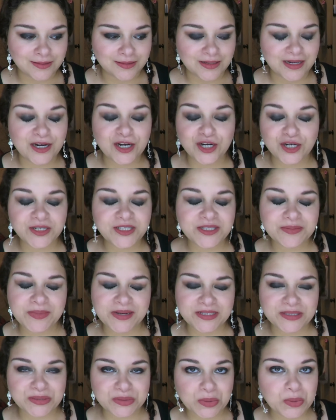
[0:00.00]
It hurts
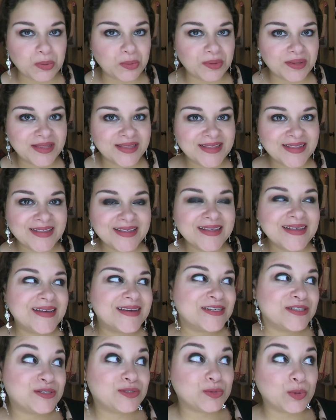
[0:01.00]
my soul
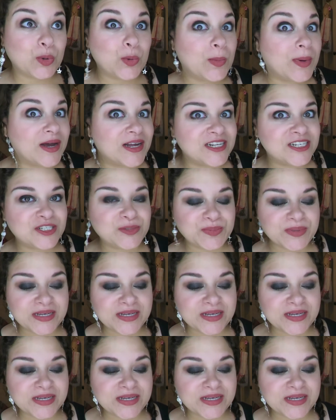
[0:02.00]
so much